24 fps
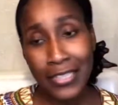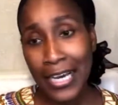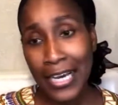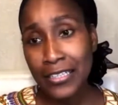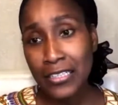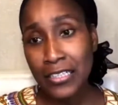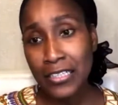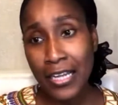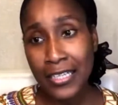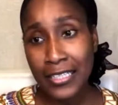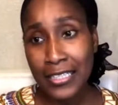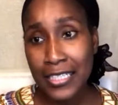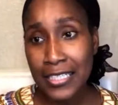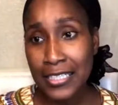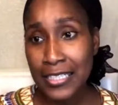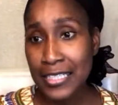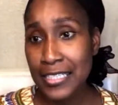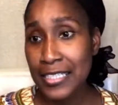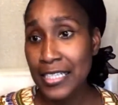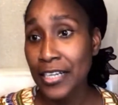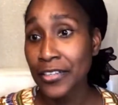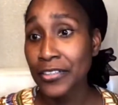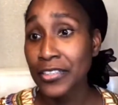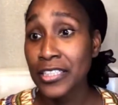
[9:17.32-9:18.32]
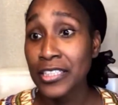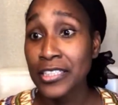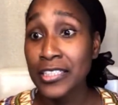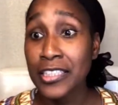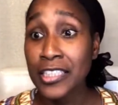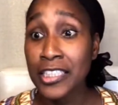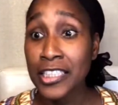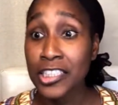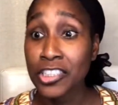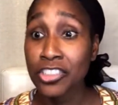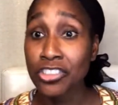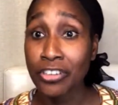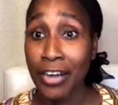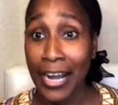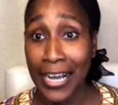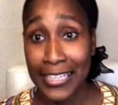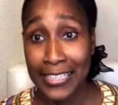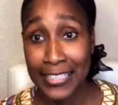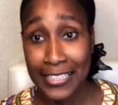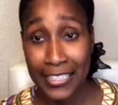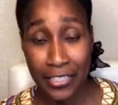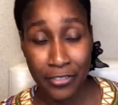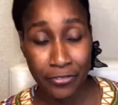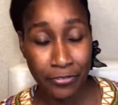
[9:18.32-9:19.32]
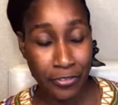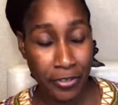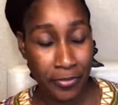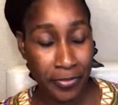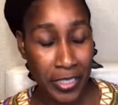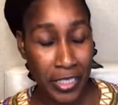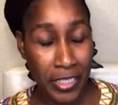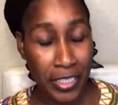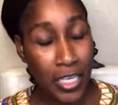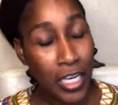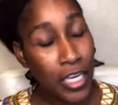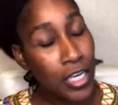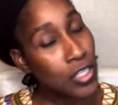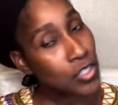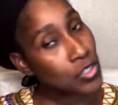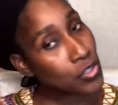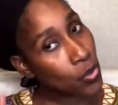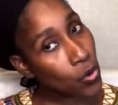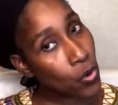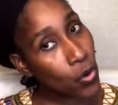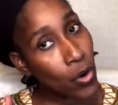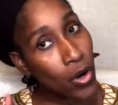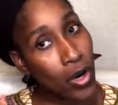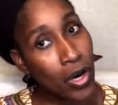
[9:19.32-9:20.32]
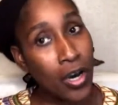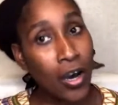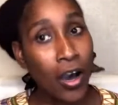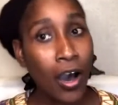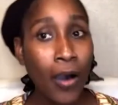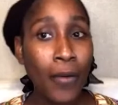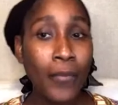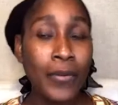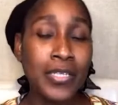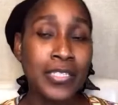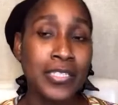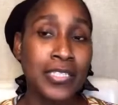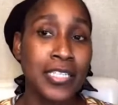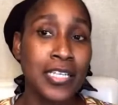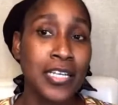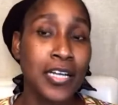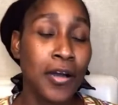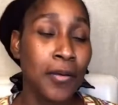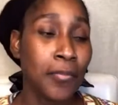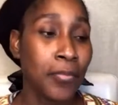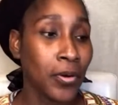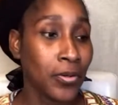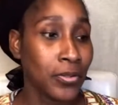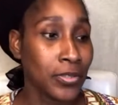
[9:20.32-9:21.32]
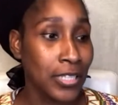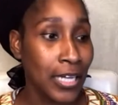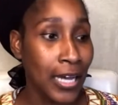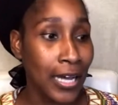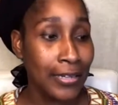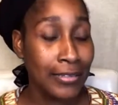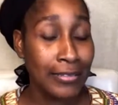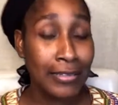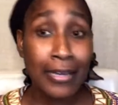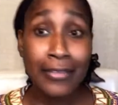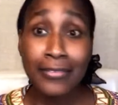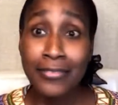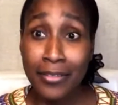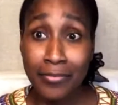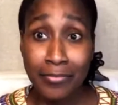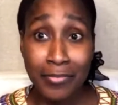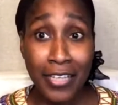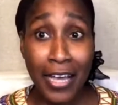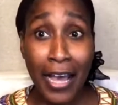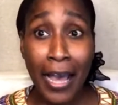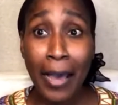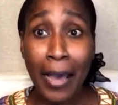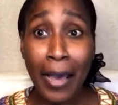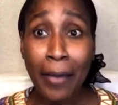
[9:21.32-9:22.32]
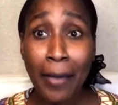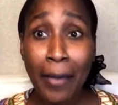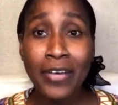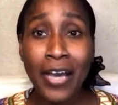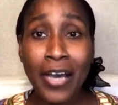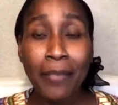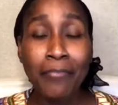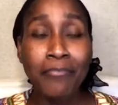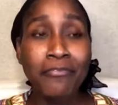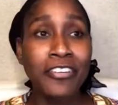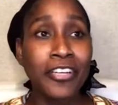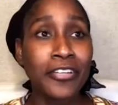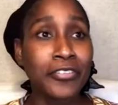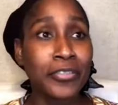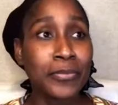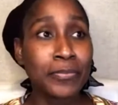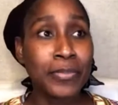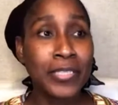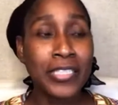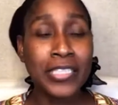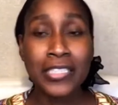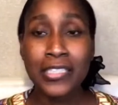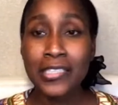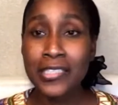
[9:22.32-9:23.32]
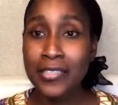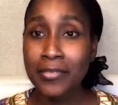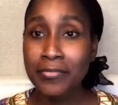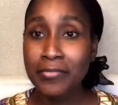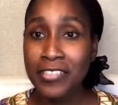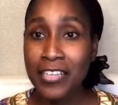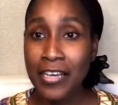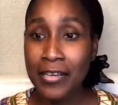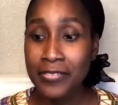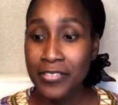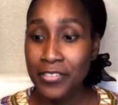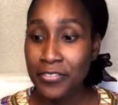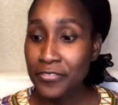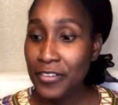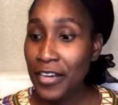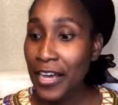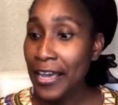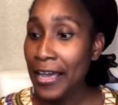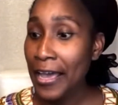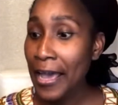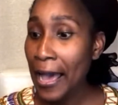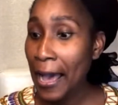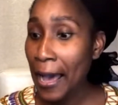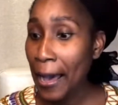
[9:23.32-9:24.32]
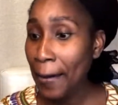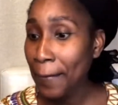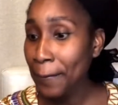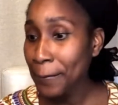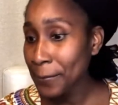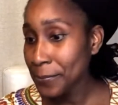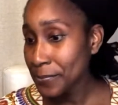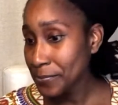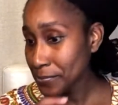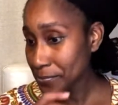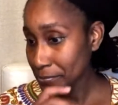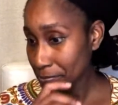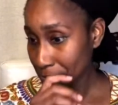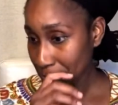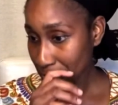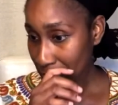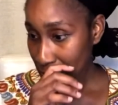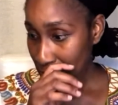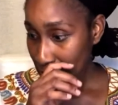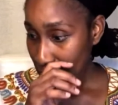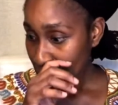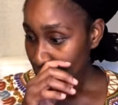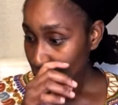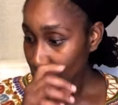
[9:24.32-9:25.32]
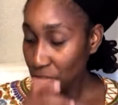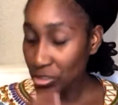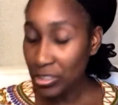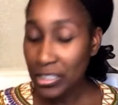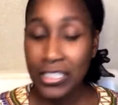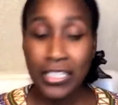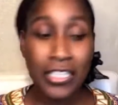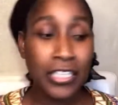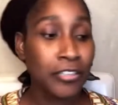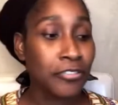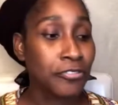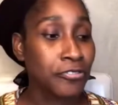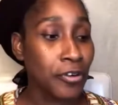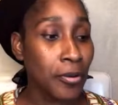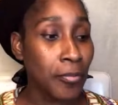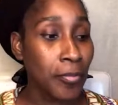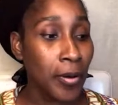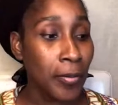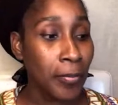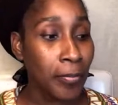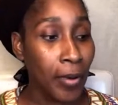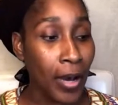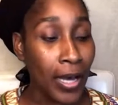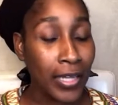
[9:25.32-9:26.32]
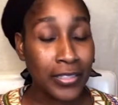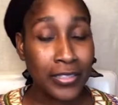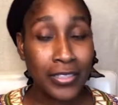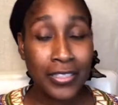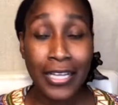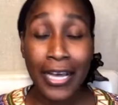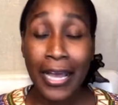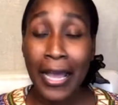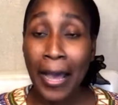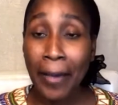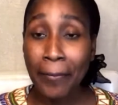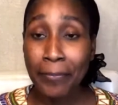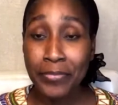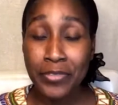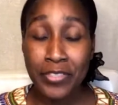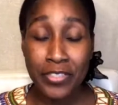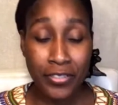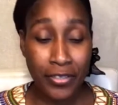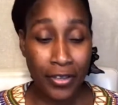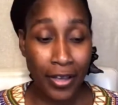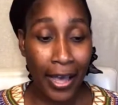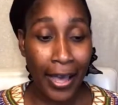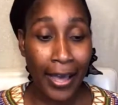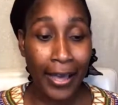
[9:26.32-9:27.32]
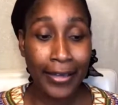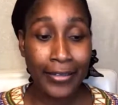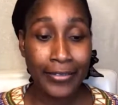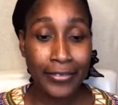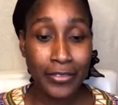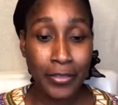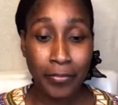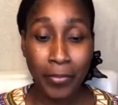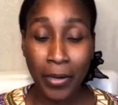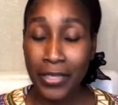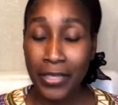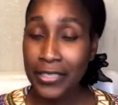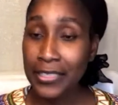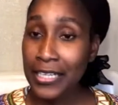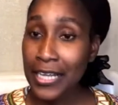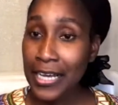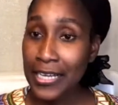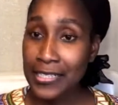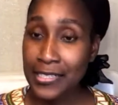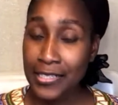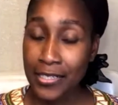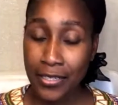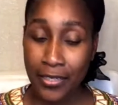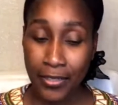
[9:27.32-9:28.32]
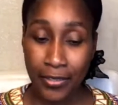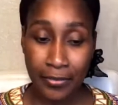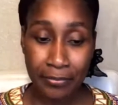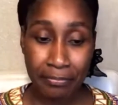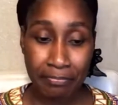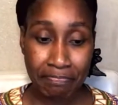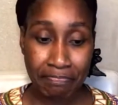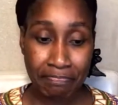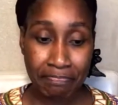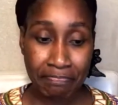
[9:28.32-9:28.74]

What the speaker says: and not necessarily detracting from it. So always think about that. I'm very picky. Sometimes if I am drinking from a bottle I happen to and the bottle has a